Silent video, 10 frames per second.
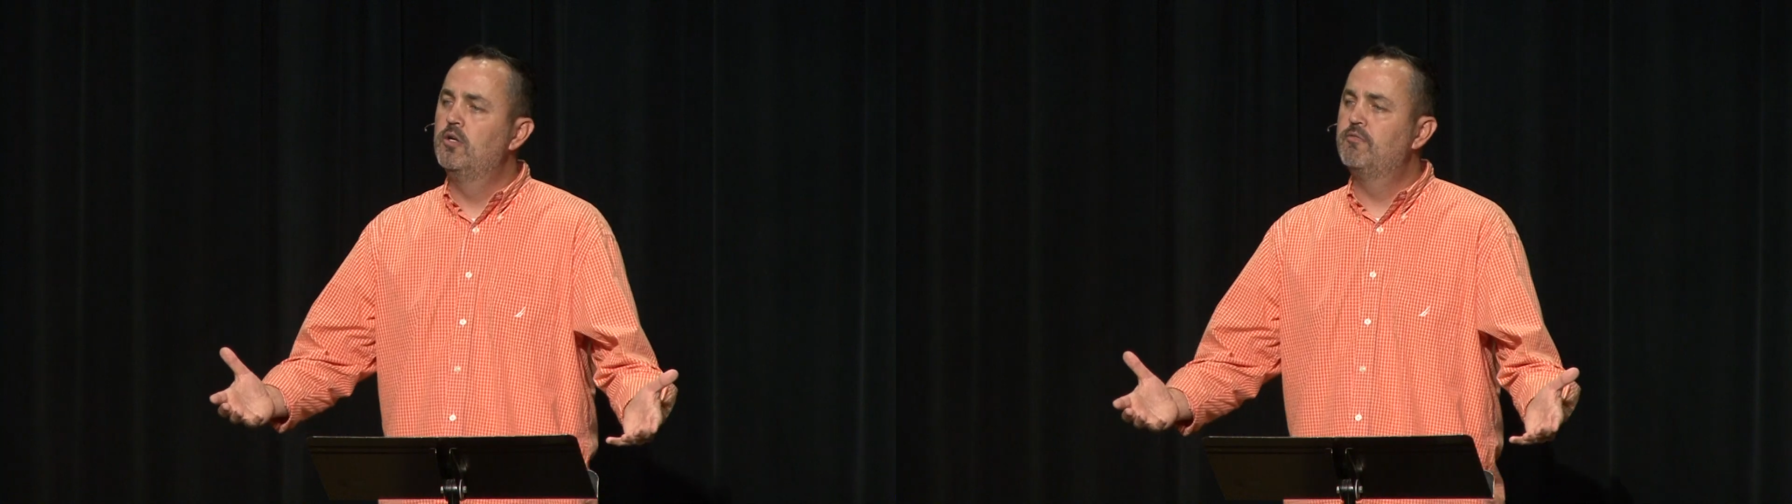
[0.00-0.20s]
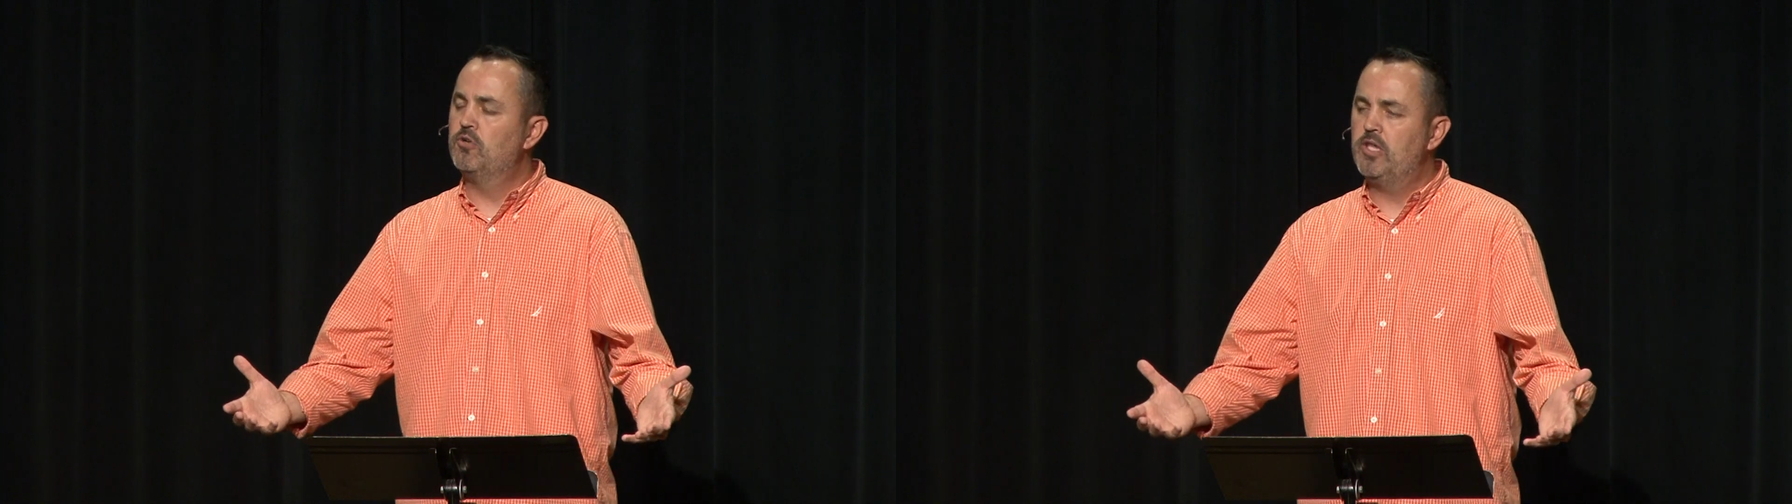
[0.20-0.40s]

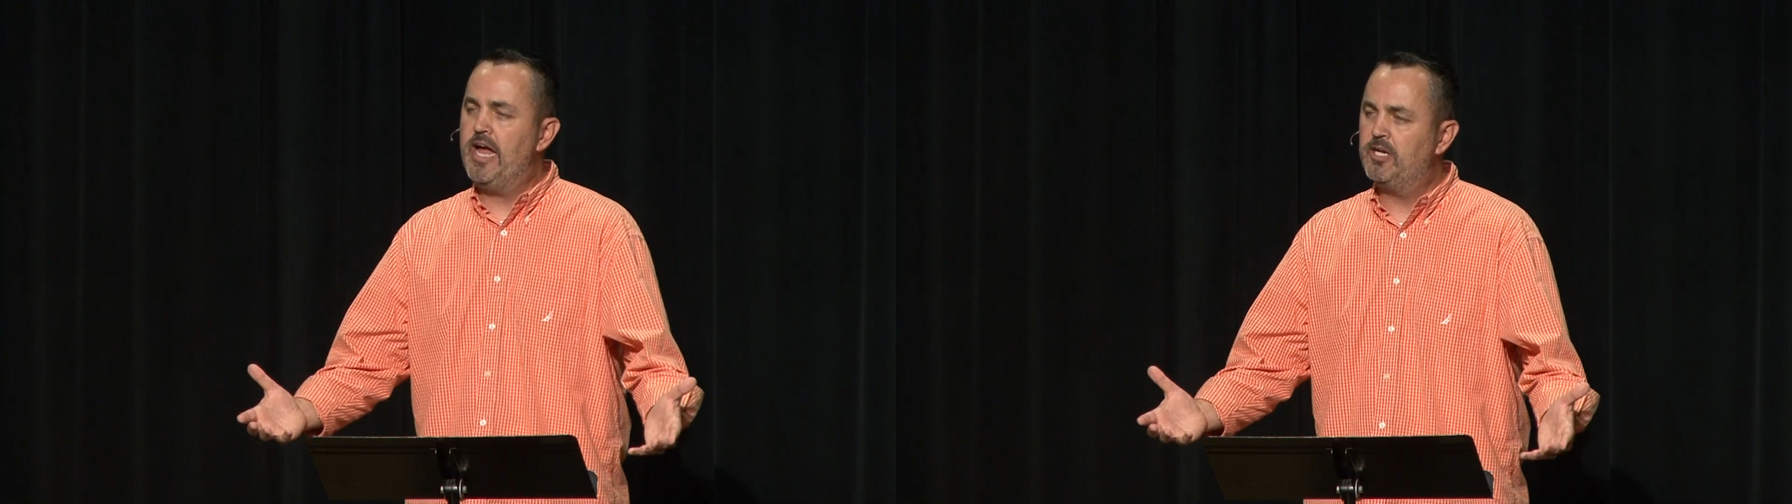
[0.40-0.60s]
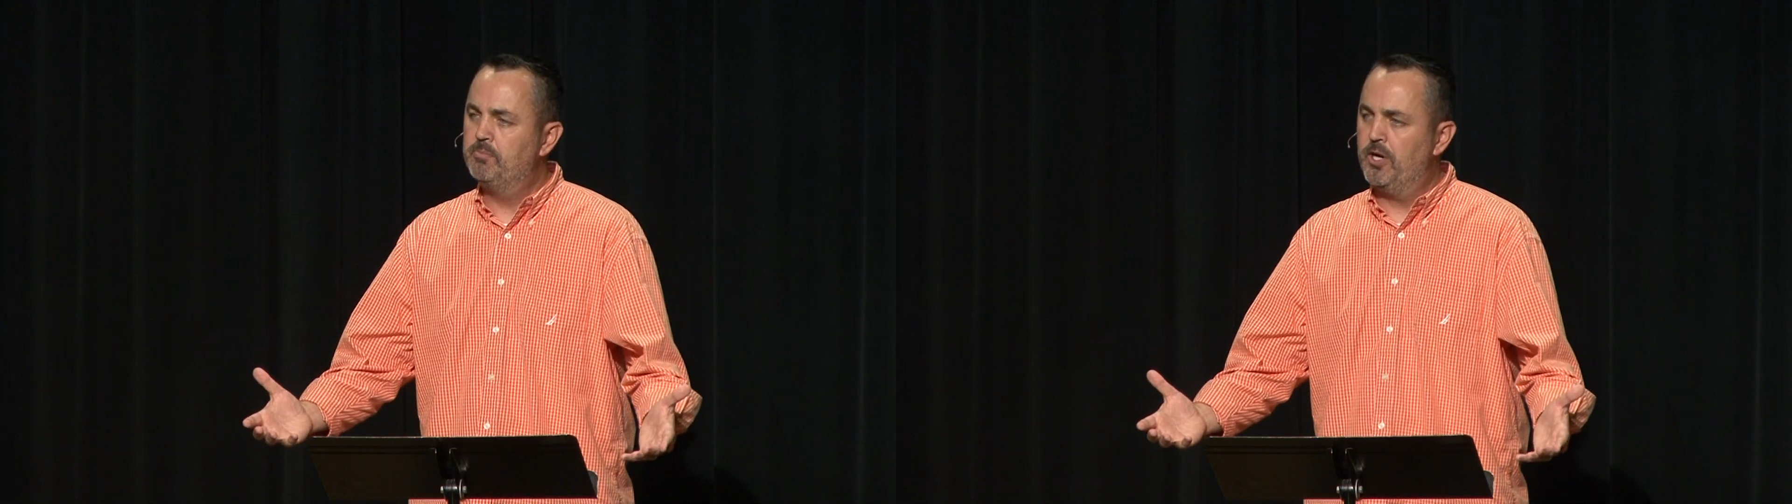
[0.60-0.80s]
for
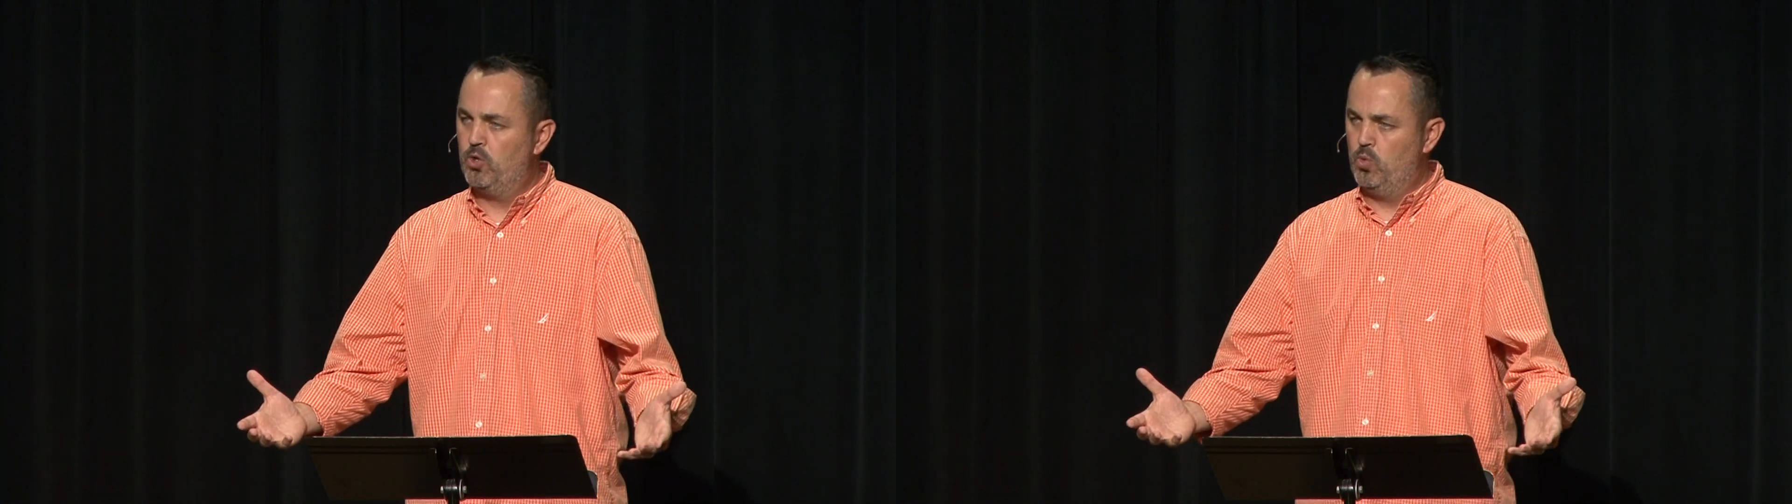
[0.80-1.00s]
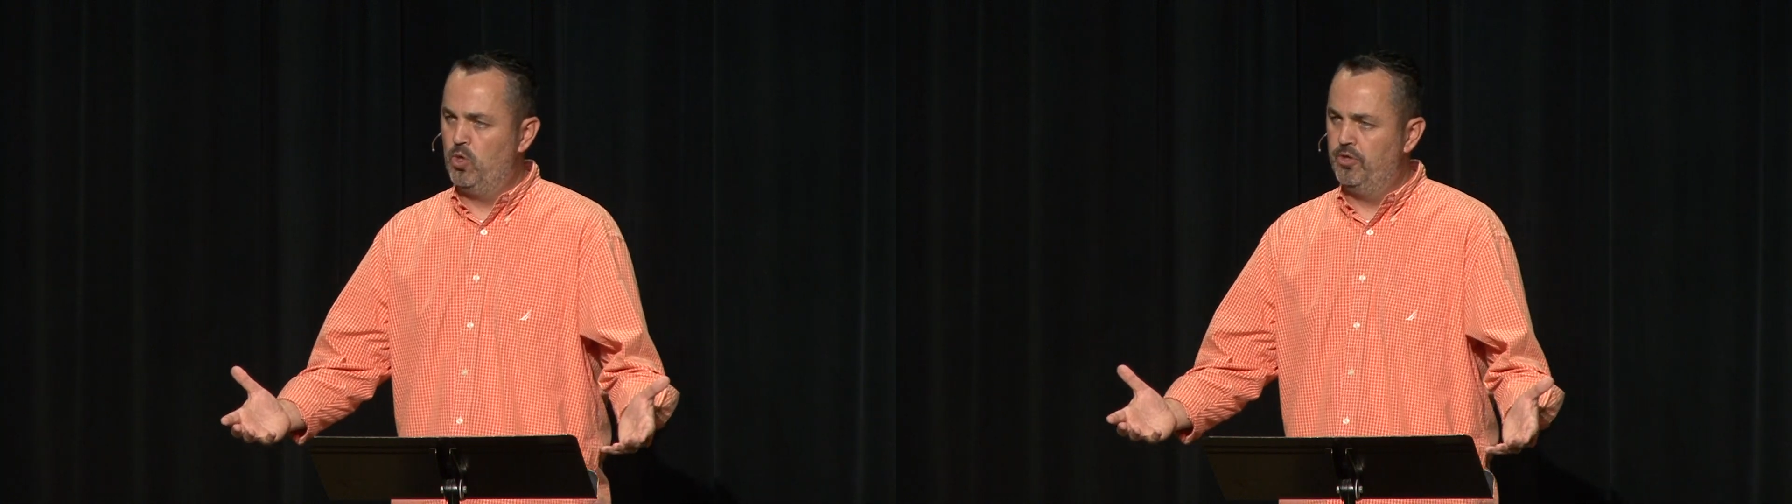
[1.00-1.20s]
lack of better
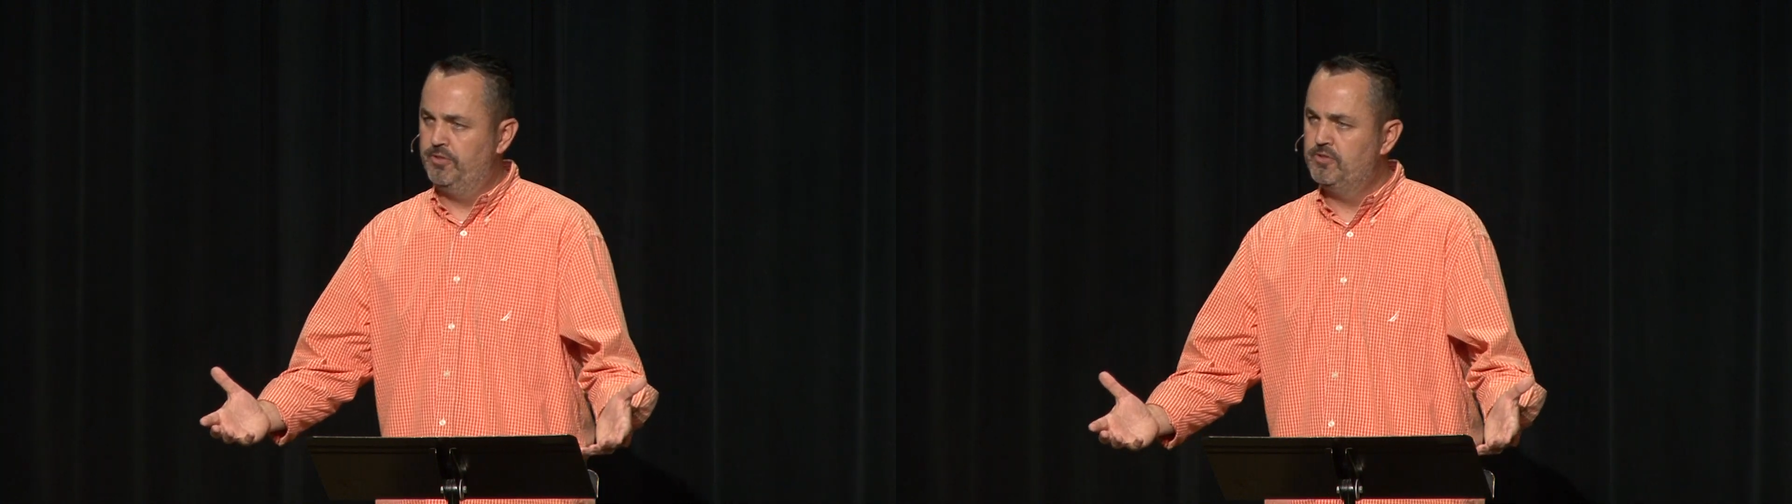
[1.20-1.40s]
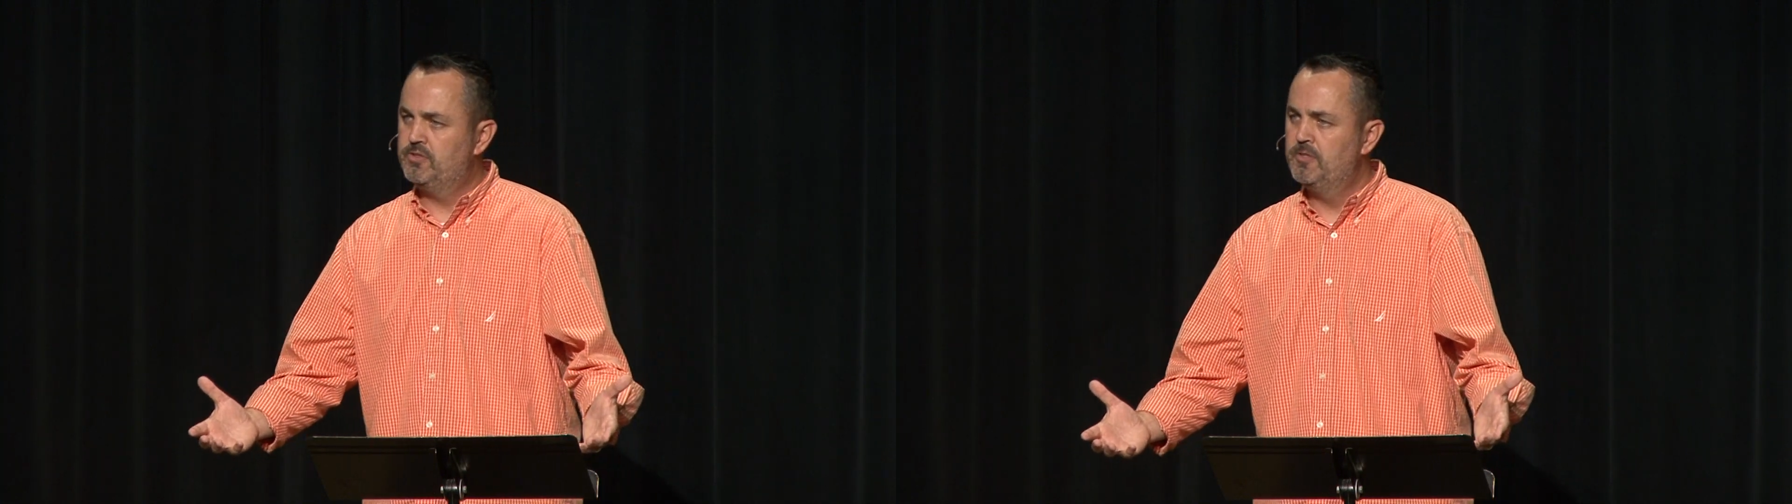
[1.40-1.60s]

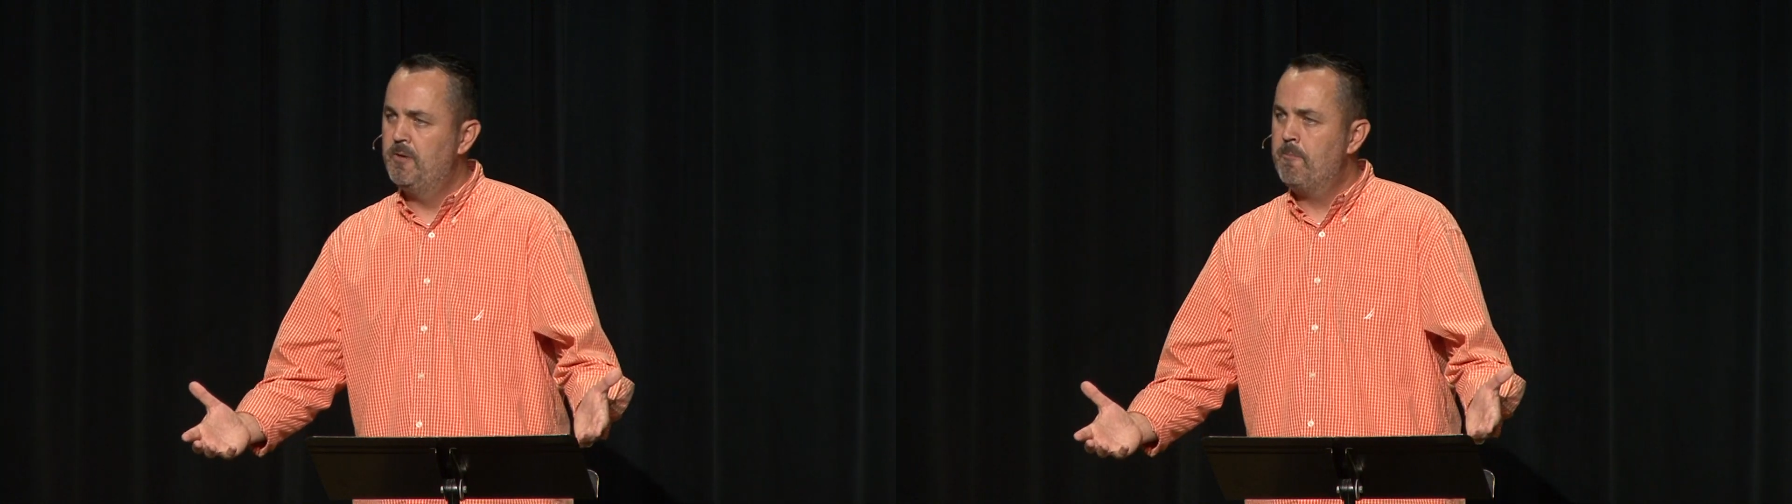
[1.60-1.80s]
words.